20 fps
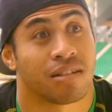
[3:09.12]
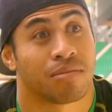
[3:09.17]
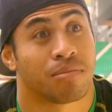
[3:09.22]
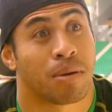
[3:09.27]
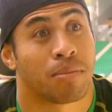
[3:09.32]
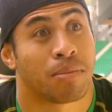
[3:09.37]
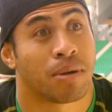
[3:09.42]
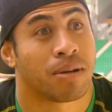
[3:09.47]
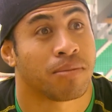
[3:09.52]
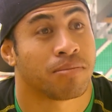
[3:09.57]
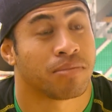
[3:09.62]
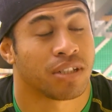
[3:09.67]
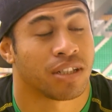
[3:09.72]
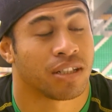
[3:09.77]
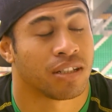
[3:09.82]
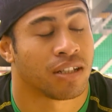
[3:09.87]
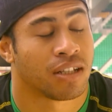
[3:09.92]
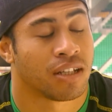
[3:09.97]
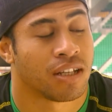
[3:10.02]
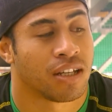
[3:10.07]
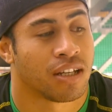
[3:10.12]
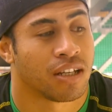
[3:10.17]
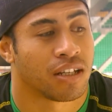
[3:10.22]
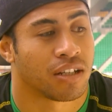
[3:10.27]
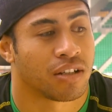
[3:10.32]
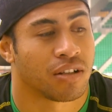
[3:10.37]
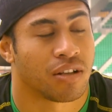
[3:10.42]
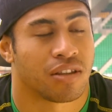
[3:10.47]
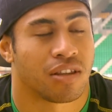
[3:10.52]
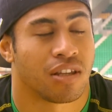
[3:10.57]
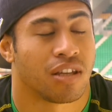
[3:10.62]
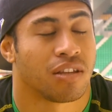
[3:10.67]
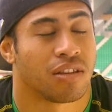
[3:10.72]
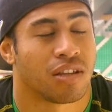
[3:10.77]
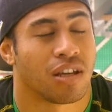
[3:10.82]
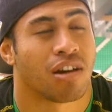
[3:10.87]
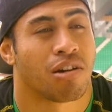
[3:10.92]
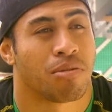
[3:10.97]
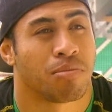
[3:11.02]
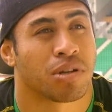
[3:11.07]
and my mum, and
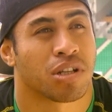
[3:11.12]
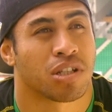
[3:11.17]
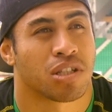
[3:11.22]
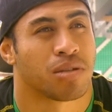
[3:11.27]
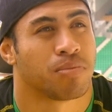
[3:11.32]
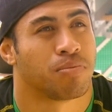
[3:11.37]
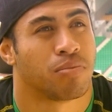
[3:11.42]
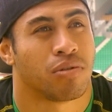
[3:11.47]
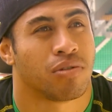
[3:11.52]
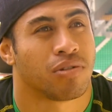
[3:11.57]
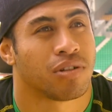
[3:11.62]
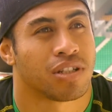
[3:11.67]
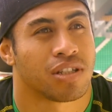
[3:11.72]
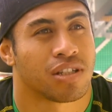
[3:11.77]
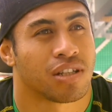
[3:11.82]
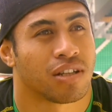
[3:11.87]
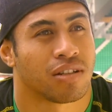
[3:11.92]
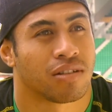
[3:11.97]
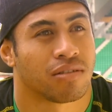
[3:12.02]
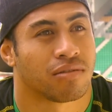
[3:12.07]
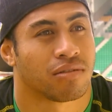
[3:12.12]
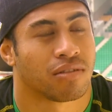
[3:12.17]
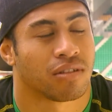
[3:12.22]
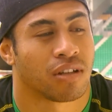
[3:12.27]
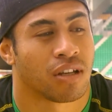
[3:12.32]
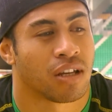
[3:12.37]
they're our biggest supporters, and